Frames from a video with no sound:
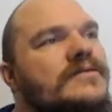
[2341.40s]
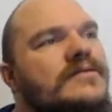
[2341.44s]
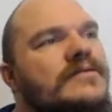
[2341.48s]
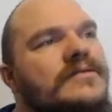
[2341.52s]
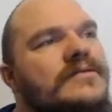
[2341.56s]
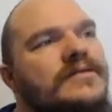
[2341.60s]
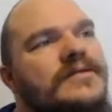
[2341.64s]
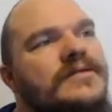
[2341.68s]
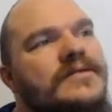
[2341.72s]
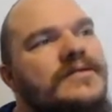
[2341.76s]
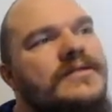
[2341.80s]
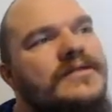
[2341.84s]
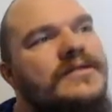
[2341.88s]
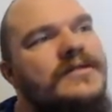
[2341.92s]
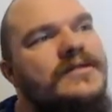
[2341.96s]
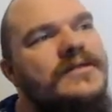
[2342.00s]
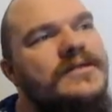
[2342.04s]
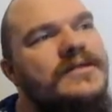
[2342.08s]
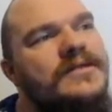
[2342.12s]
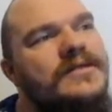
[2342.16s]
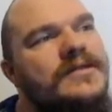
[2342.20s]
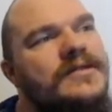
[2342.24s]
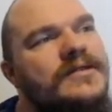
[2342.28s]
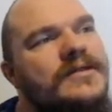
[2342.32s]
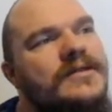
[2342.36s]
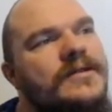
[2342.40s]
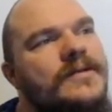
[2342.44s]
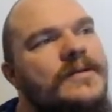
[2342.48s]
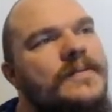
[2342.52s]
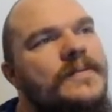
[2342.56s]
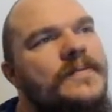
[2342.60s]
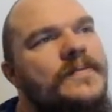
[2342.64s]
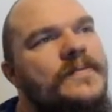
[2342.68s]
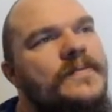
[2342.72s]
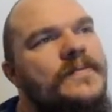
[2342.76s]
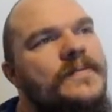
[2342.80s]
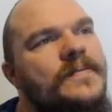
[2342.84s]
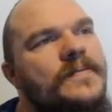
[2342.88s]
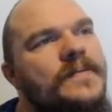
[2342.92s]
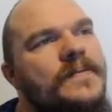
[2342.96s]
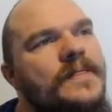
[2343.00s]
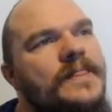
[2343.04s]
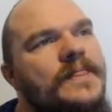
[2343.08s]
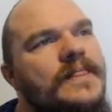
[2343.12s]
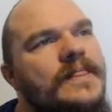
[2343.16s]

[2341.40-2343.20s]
No one is speaking in this clip.